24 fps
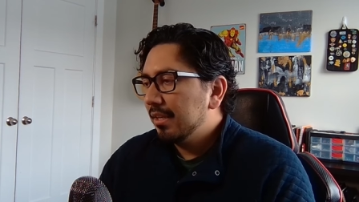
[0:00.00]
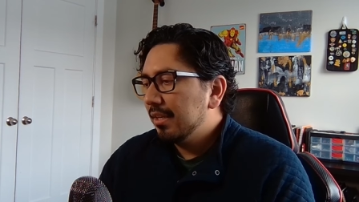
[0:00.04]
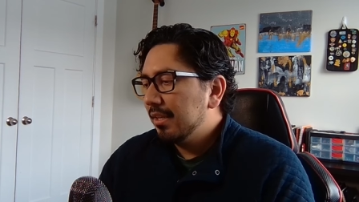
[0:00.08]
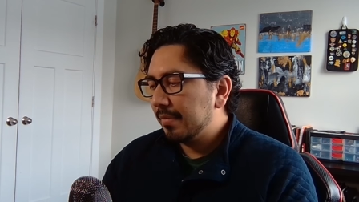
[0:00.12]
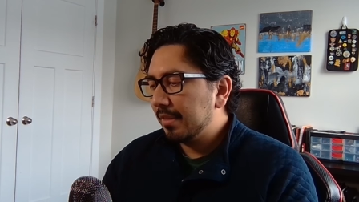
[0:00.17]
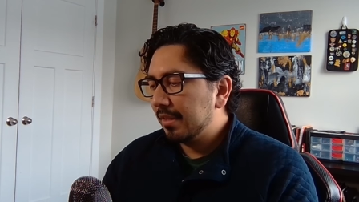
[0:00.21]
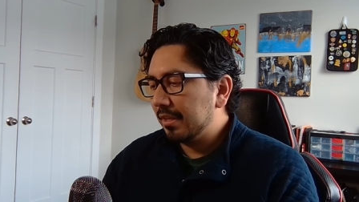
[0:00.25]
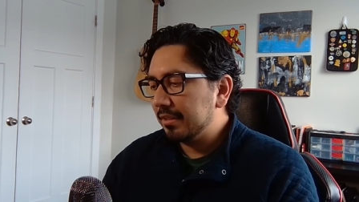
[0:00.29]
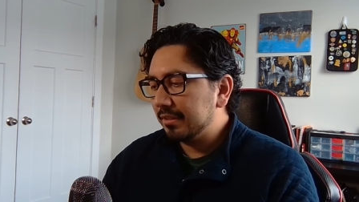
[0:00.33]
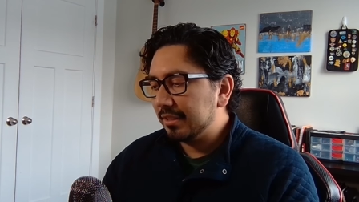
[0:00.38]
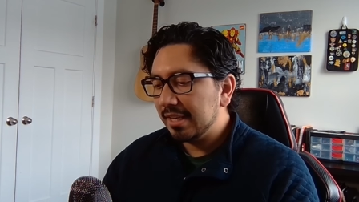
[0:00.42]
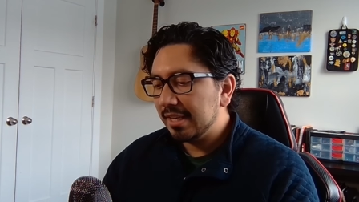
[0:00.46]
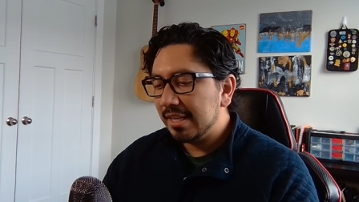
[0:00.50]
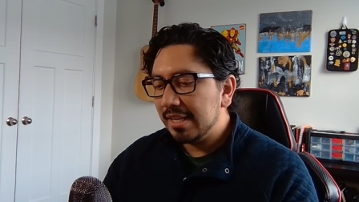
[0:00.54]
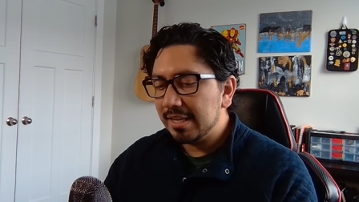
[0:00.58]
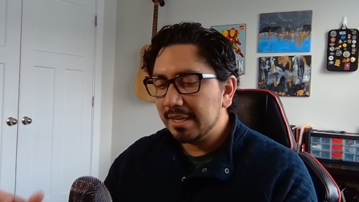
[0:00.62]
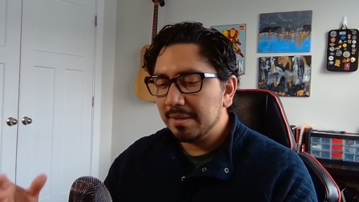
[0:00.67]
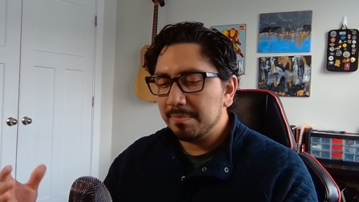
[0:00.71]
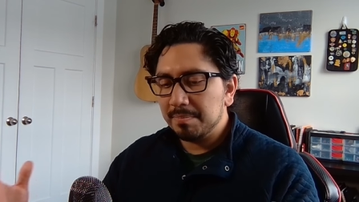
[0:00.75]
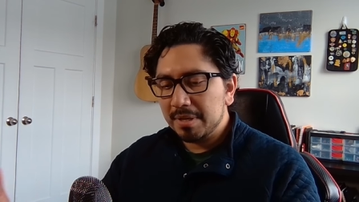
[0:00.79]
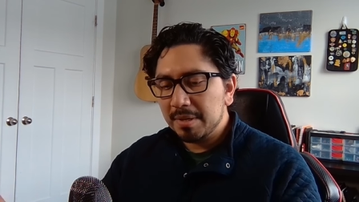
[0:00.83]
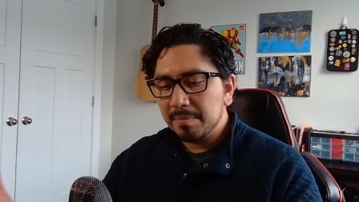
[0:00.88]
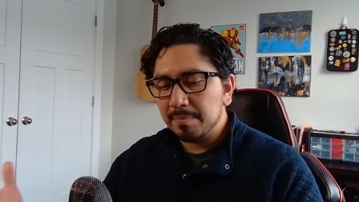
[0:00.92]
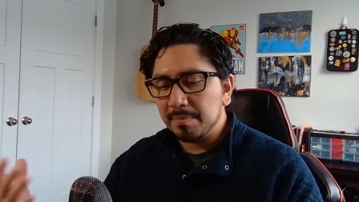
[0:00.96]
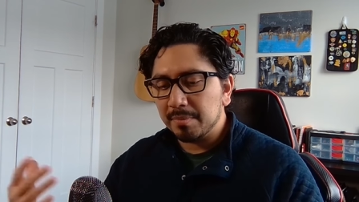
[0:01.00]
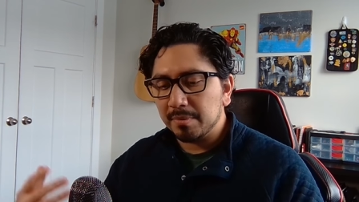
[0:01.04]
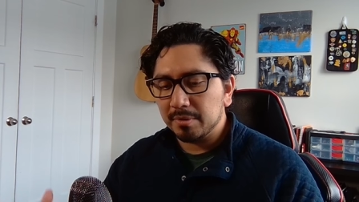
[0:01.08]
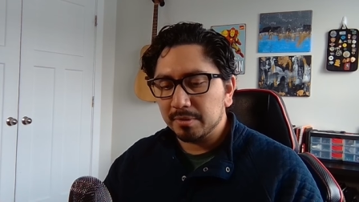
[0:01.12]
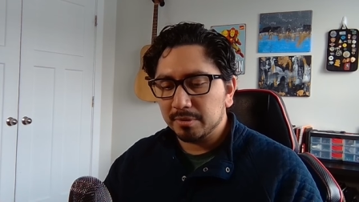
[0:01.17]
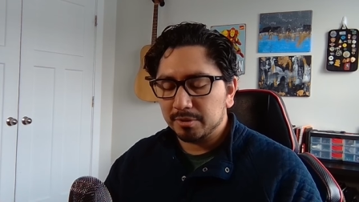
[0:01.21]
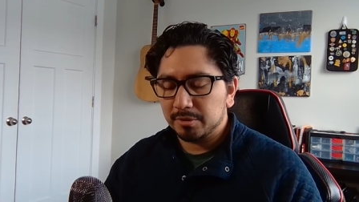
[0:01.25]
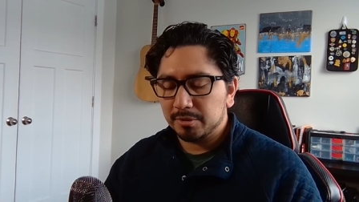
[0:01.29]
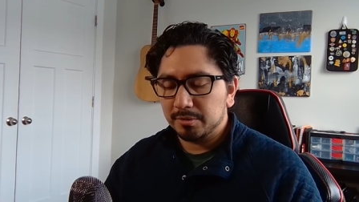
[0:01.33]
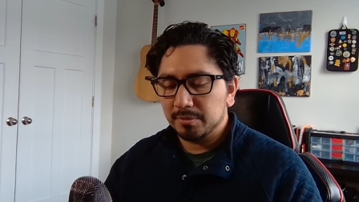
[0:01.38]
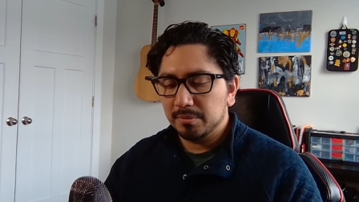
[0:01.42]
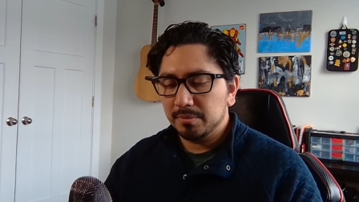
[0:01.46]
because I needed people
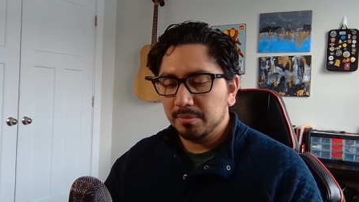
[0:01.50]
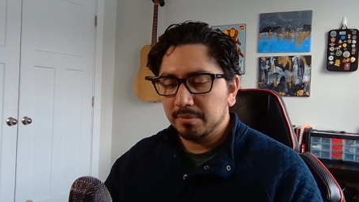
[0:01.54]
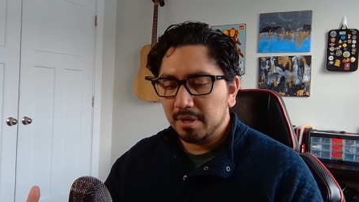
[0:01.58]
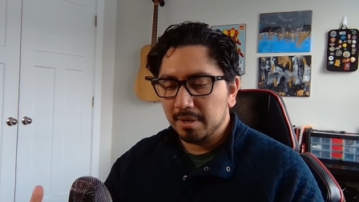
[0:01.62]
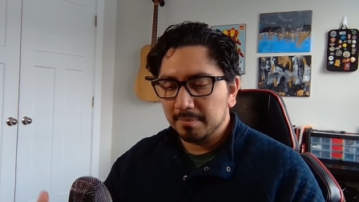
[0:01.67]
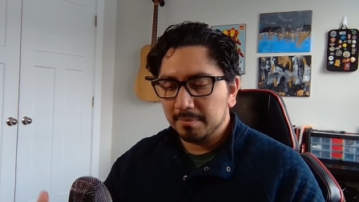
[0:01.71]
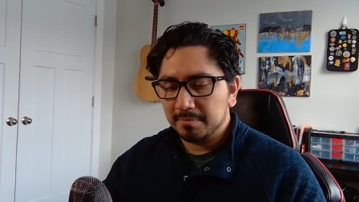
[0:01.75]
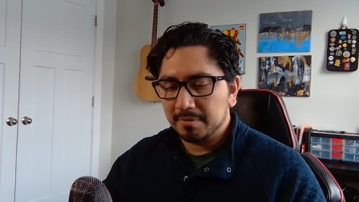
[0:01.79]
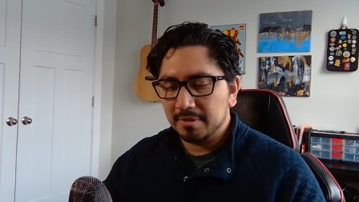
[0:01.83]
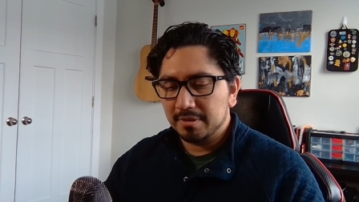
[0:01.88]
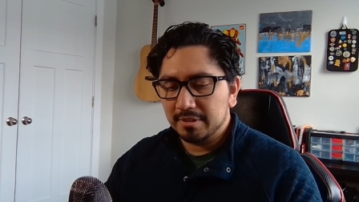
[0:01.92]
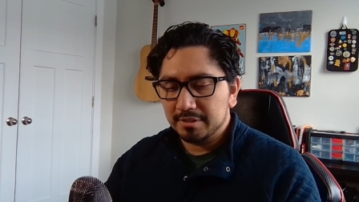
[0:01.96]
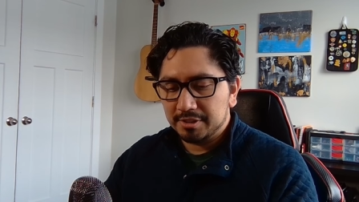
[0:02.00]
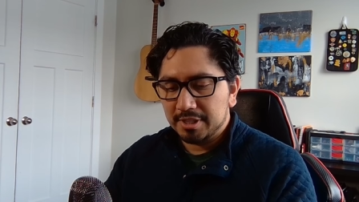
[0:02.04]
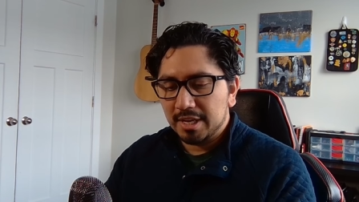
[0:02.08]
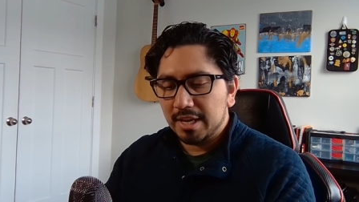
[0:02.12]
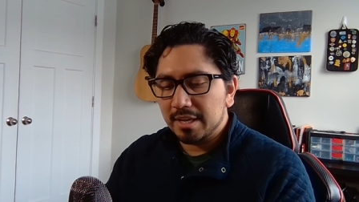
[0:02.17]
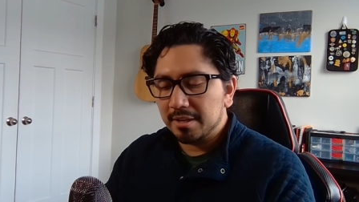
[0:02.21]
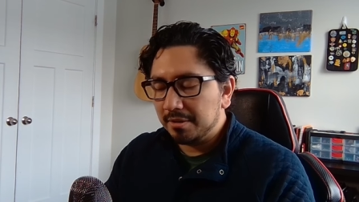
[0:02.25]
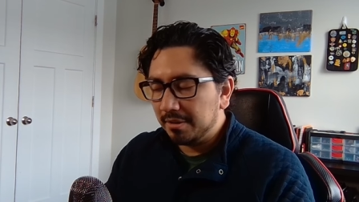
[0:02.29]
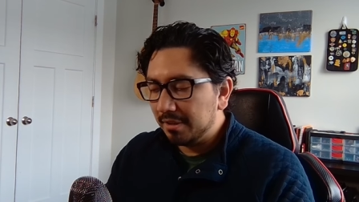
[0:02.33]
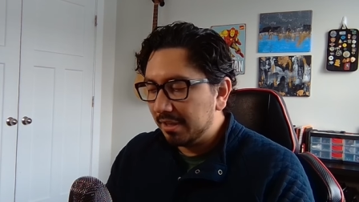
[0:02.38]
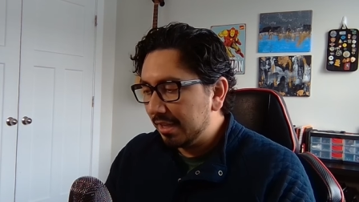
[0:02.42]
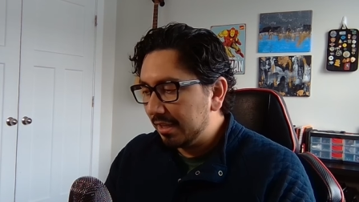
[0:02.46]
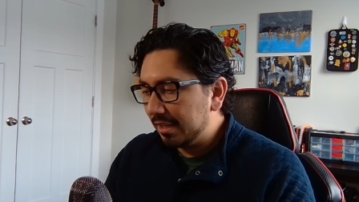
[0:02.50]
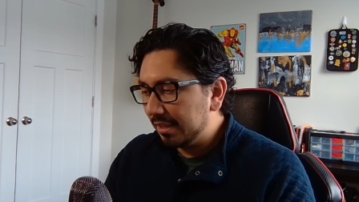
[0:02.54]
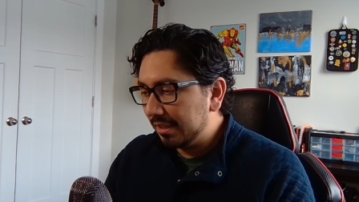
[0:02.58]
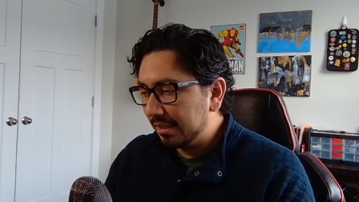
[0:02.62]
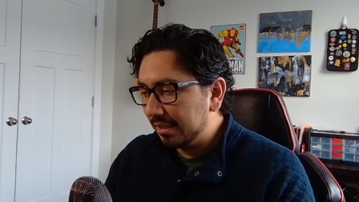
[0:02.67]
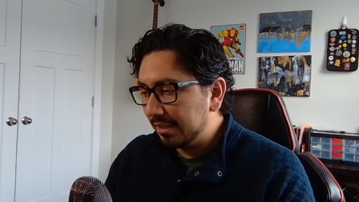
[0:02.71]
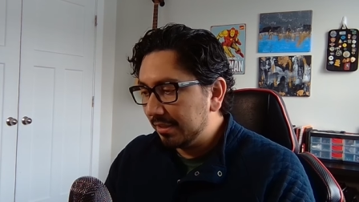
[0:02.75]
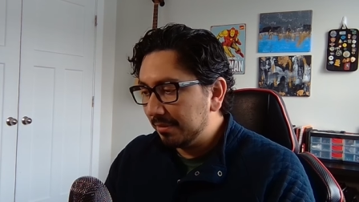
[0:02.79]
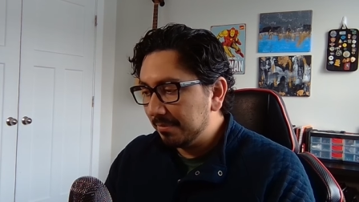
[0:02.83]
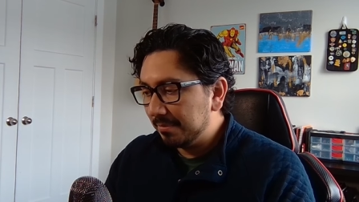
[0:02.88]
to come to the channel and